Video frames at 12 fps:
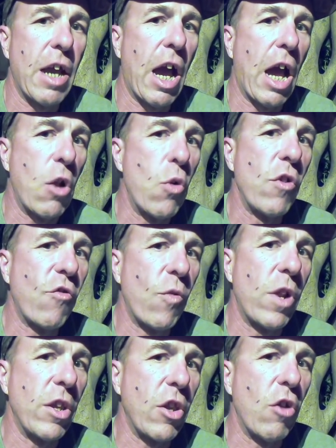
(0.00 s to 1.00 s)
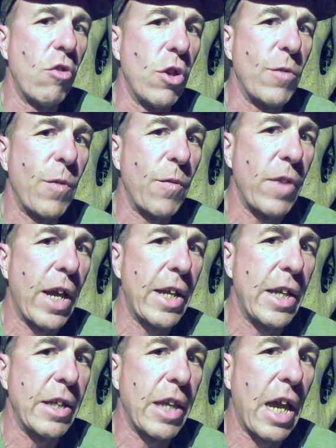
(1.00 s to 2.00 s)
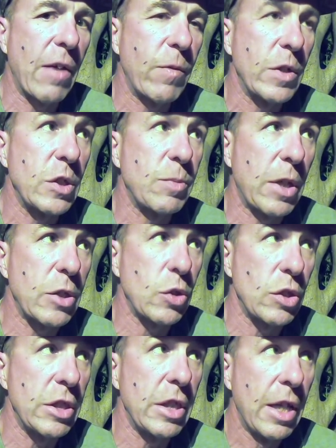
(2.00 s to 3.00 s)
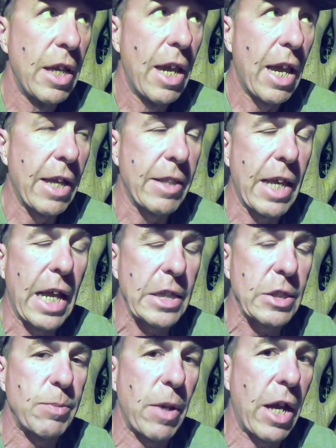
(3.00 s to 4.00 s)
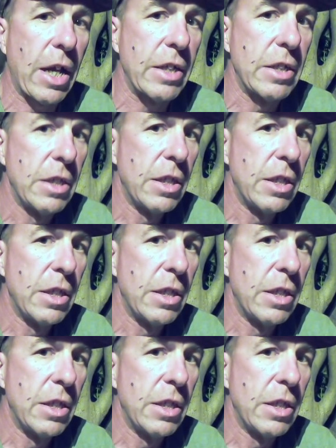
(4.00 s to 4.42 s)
I always want to go look for flathead catfish, especially at that spot.